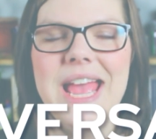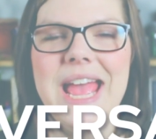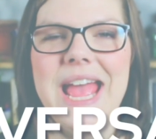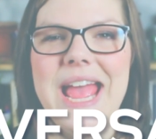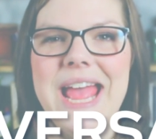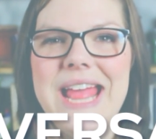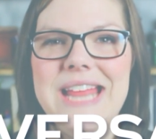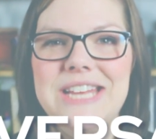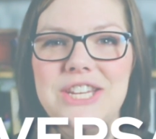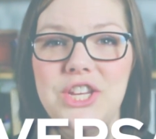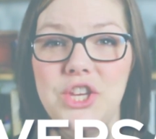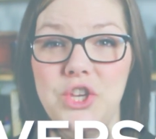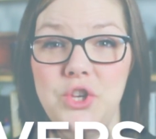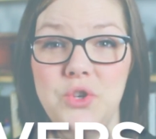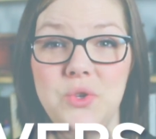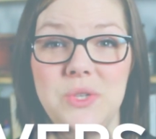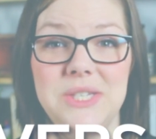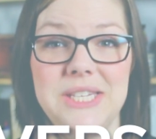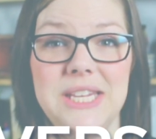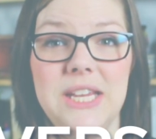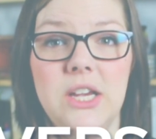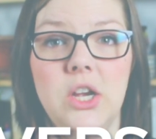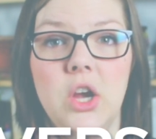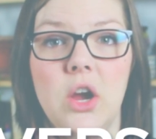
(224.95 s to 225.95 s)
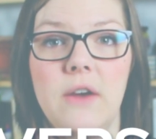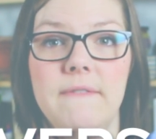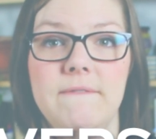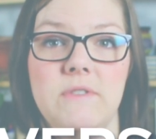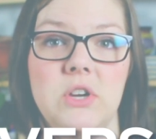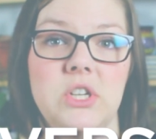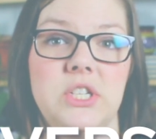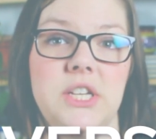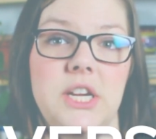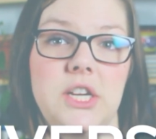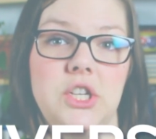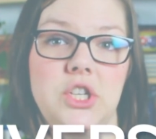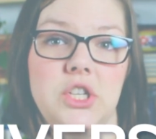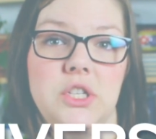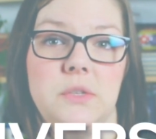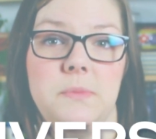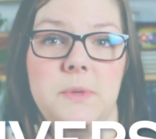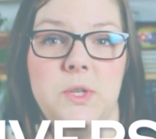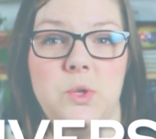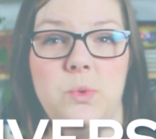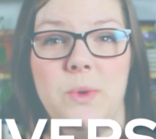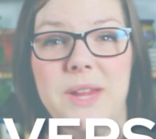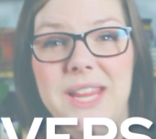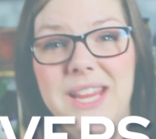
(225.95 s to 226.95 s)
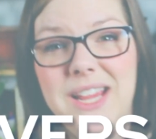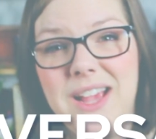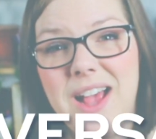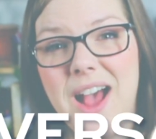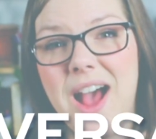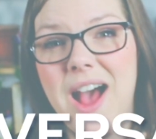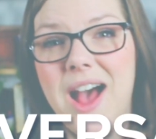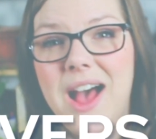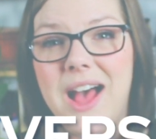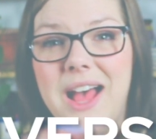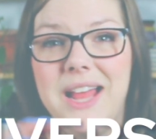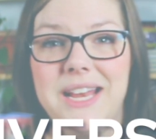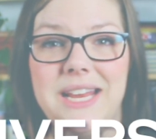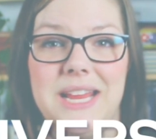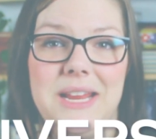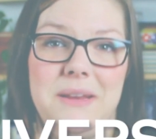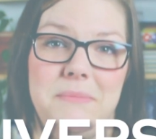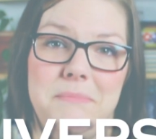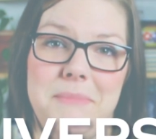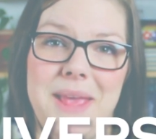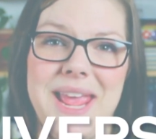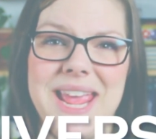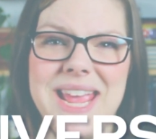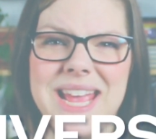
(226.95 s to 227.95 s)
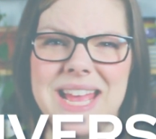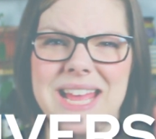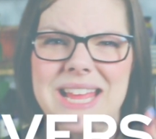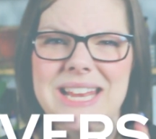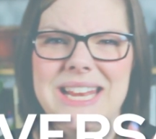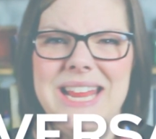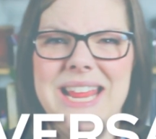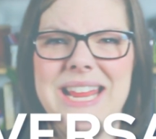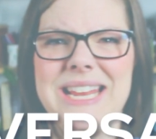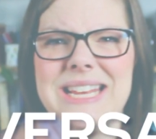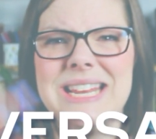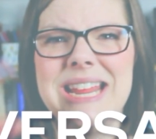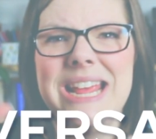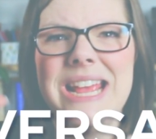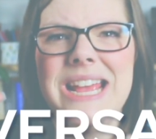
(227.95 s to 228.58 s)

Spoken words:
and you see conversations between God and man, and